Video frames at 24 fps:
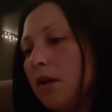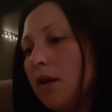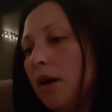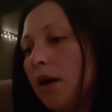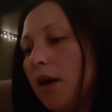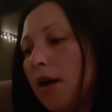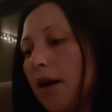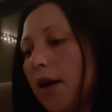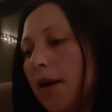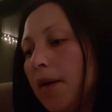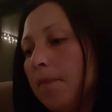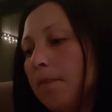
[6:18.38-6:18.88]

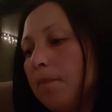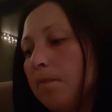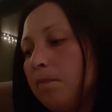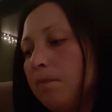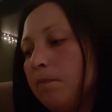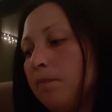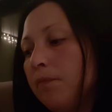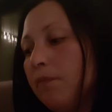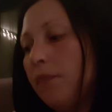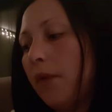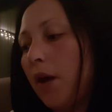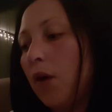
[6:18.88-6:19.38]
um
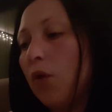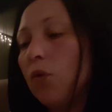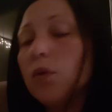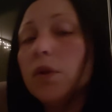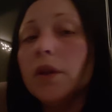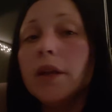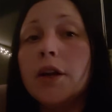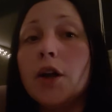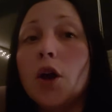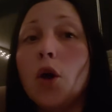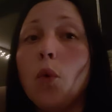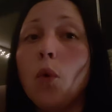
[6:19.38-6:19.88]
they don't
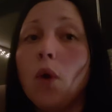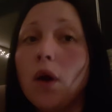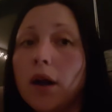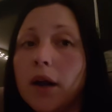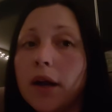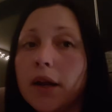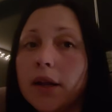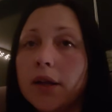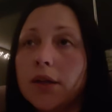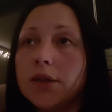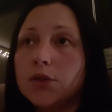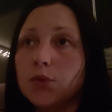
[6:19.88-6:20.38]
really know what it
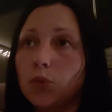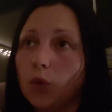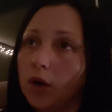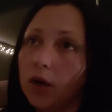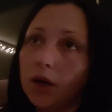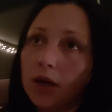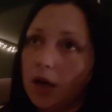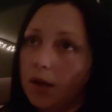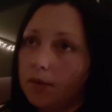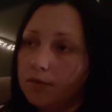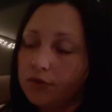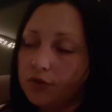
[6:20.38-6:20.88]
is, where it
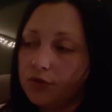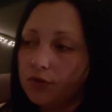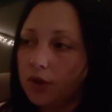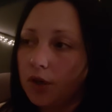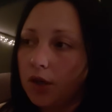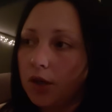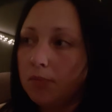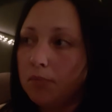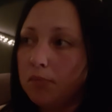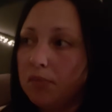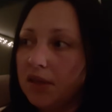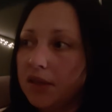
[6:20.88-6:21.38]
comes
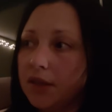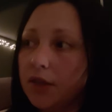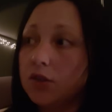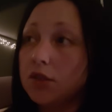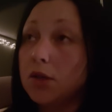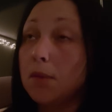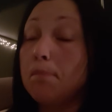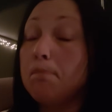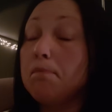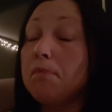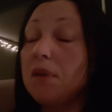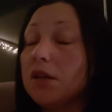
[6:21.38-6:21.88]
from, but there's
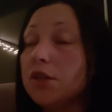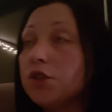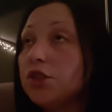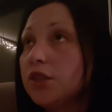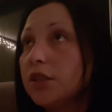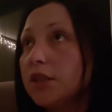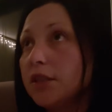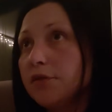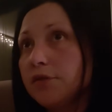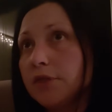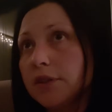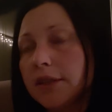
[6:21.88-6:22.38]
a bunch of
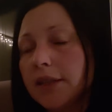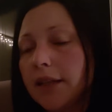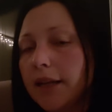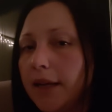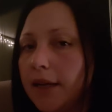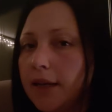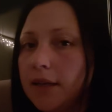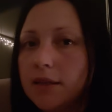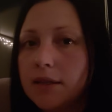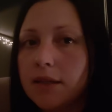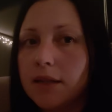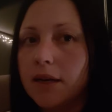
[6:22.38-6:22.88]
different
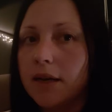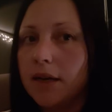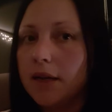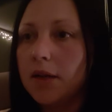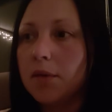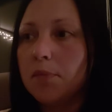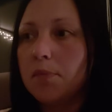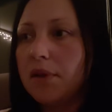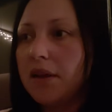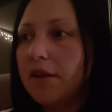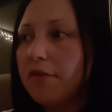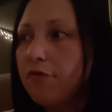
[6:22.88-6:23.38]
things that it
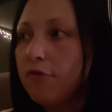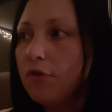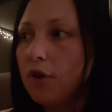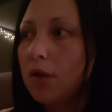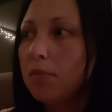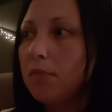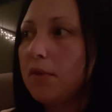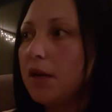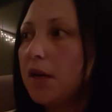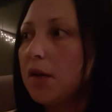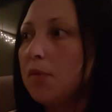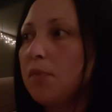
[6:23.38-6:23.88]
can be
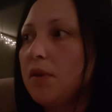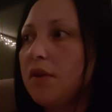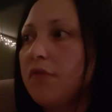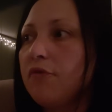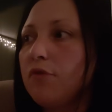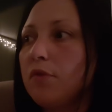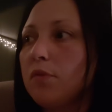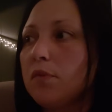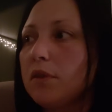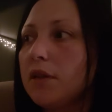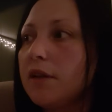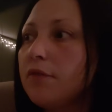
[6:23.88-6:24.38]
from. It could be
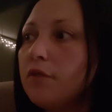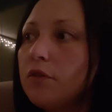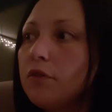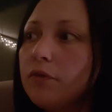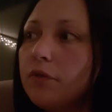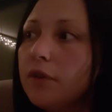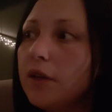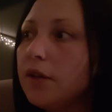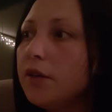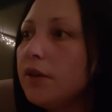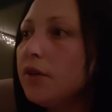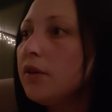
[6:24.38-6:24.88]
from liver
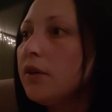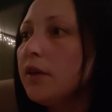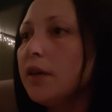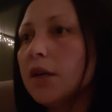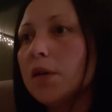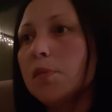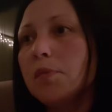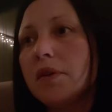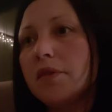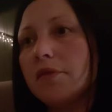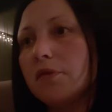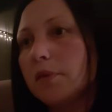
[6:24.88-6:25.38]
failure, it
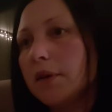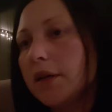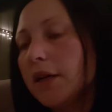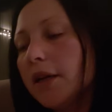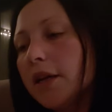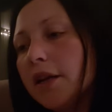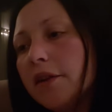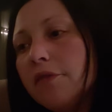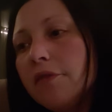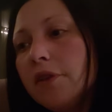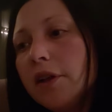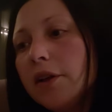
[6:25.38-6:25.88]
could be from
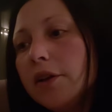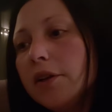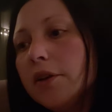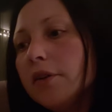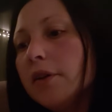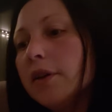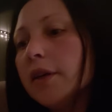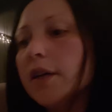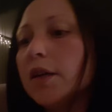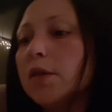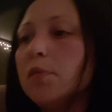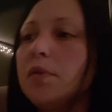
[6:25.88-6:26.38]
kidney failure,
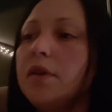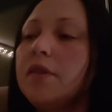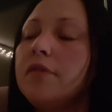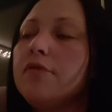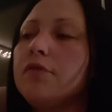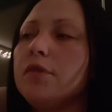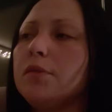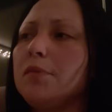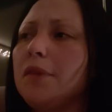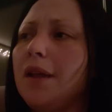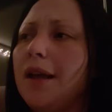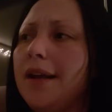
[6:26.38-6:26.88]
it could be
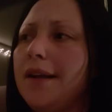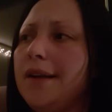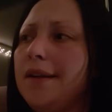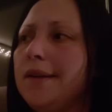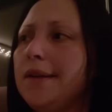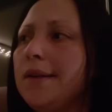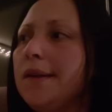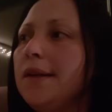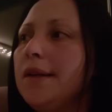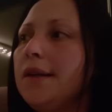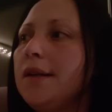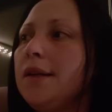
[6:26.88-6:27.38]
from like
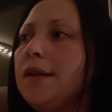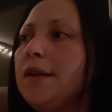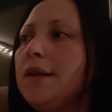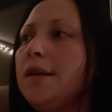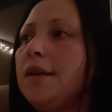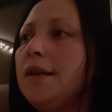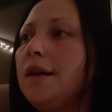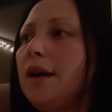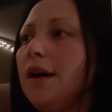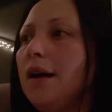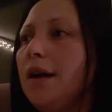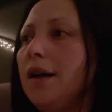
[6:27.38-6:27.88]

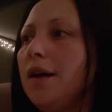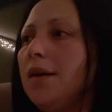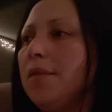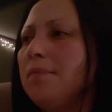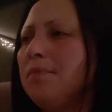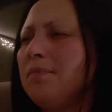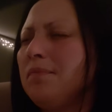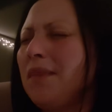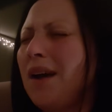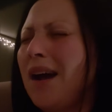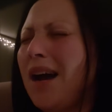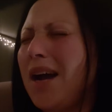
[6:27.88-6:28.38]

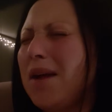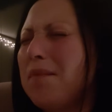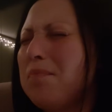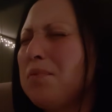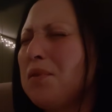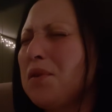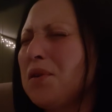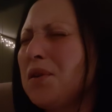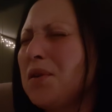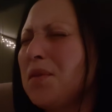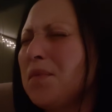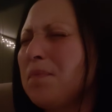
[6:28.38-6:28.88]
um
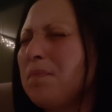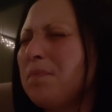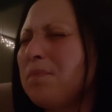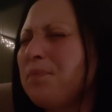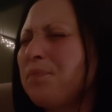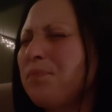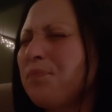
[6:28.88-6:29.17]
hyper